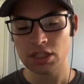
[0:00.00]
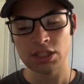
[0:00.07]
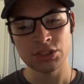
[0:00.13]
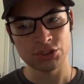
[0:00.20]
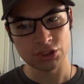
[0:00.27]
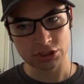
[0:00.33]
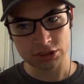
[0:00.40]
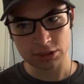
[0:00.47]

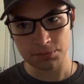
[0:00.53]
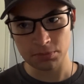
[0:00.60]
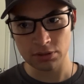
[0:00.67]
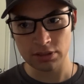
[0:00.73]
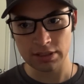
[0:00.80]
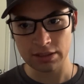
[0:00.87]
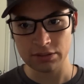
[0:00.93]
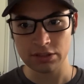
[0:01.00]
Just to put
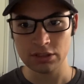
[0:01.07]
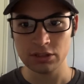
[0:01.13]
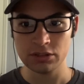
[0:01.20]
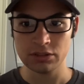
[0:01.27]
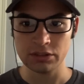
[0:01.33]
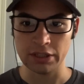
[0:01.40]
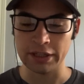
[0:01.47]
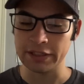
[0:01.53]
it out
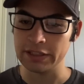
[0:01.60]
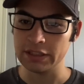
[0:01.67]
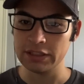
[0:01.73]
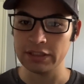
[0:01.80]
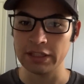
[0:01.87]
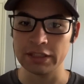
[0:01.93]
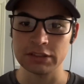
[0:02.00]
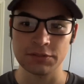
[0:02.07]
there, in
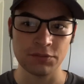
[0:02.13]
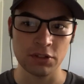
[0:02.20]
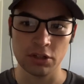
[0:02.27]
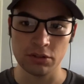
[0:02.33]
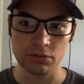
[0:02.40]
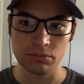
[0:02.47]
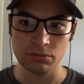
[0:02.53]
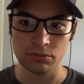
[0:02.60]
case if you
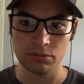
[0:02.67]
don't